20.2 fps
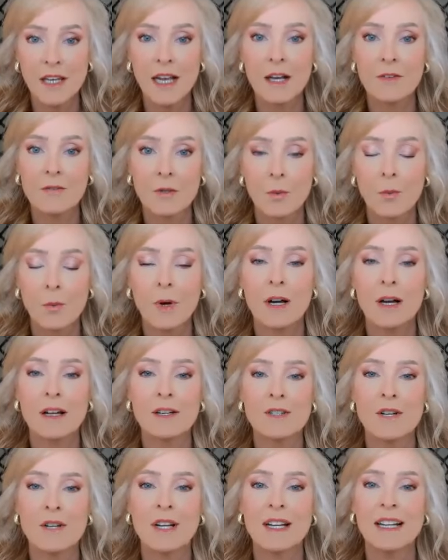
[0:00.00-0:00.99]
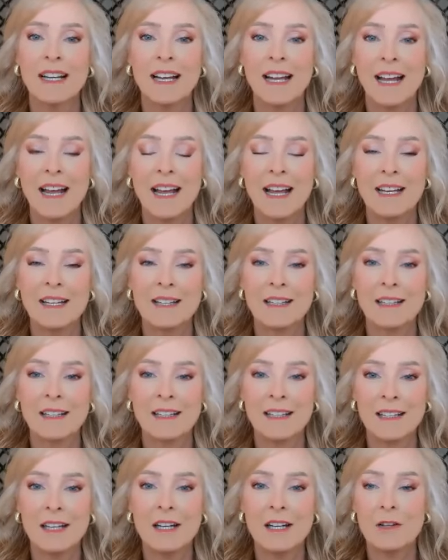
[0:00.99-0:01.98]
they have to watch. And,
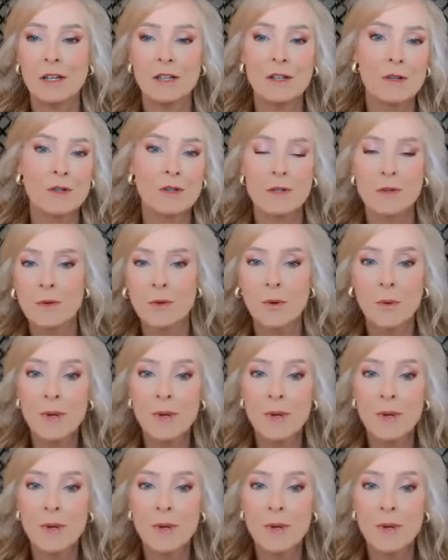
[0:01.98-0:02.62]
you know, then there's little